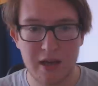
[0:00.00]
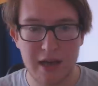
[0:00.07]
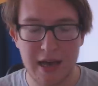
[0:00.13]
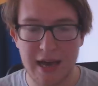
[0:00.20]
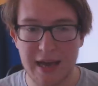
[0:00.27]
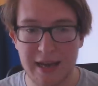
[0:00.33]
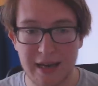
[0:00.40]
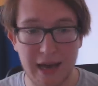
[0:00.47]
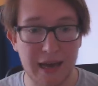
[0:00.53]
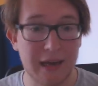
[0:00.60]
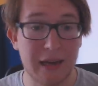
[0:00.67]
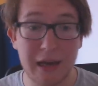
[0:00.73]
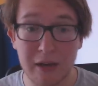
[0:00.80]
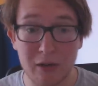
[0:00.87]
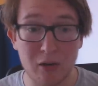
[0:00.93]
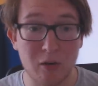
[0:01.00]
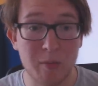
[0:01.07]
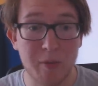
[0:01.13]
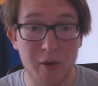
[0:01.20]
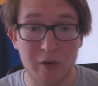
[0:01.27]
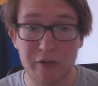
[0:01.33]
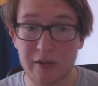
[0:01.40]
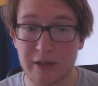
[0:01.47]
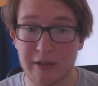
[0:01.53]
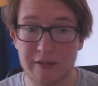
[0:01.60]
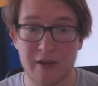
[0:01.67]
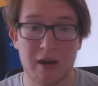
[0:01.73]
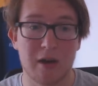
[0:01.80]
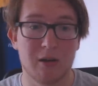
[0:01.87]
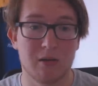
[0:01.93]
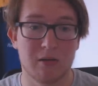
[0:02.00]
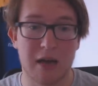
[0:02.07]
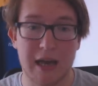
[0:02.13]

And I don't know him personally, so